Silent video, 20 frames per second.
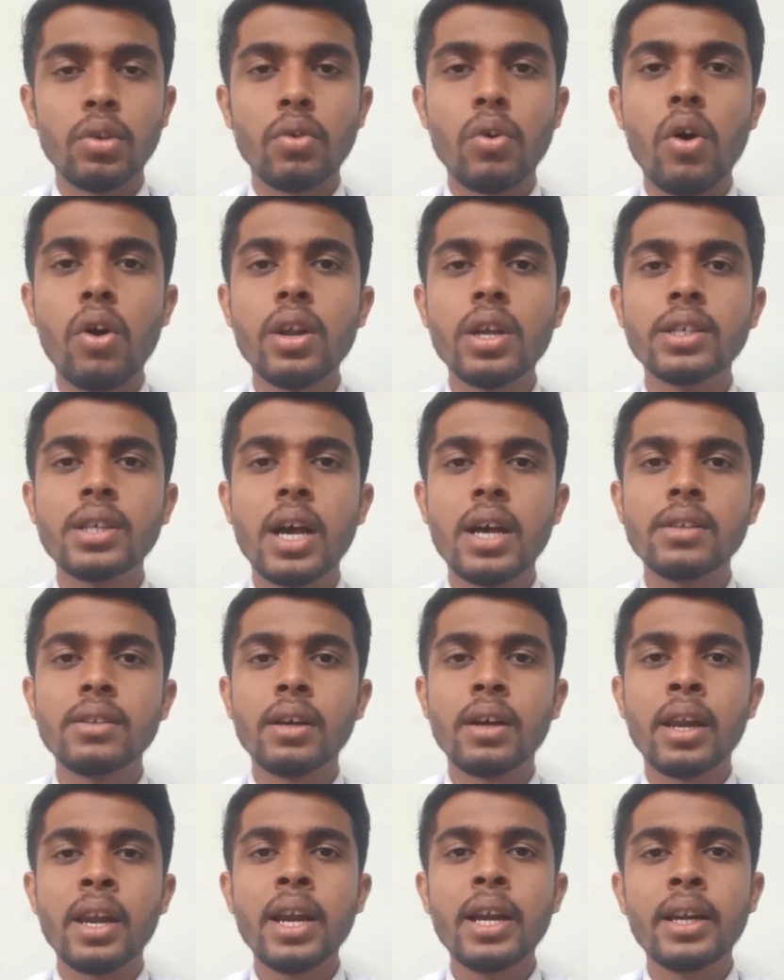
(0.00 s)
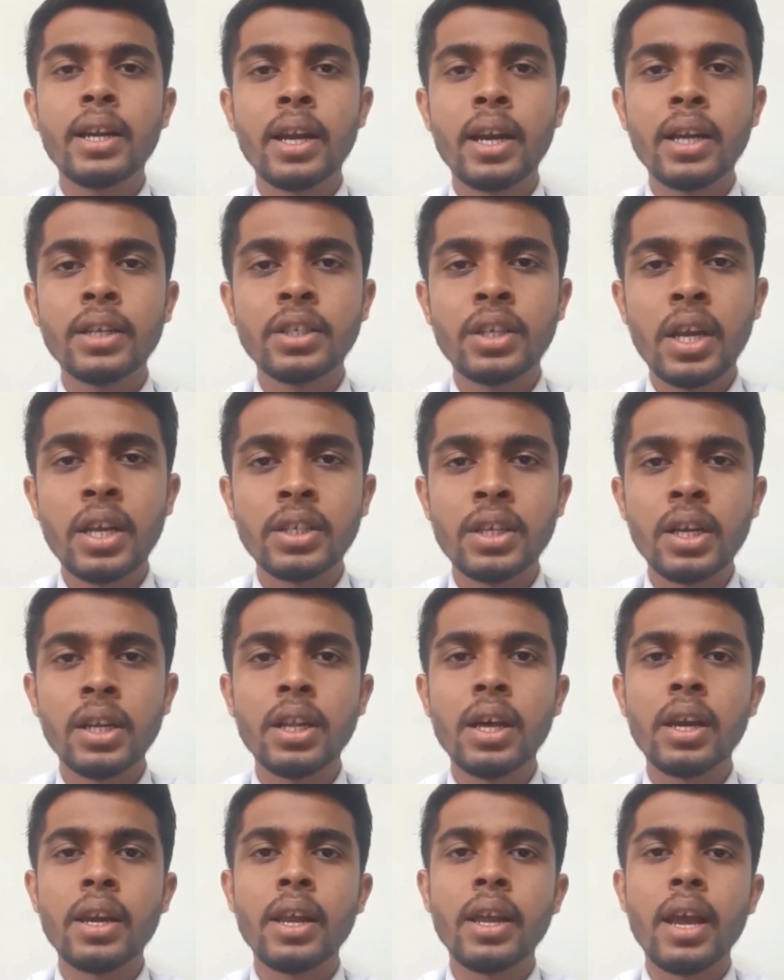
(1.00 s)
The college has a great teaching
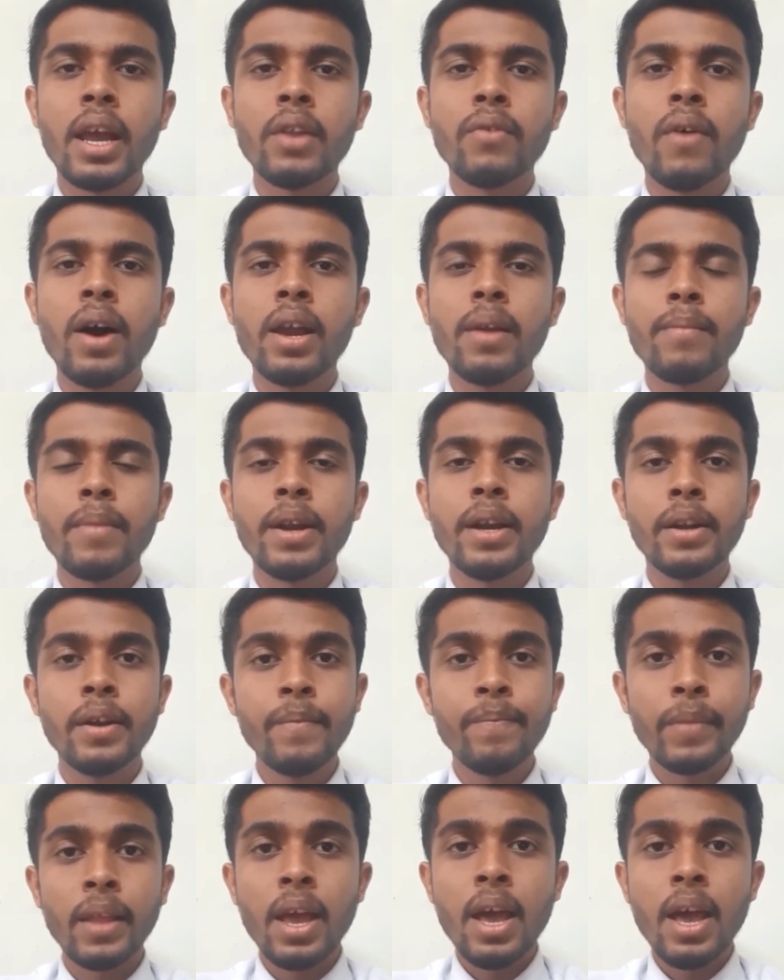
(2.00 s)
learning environment.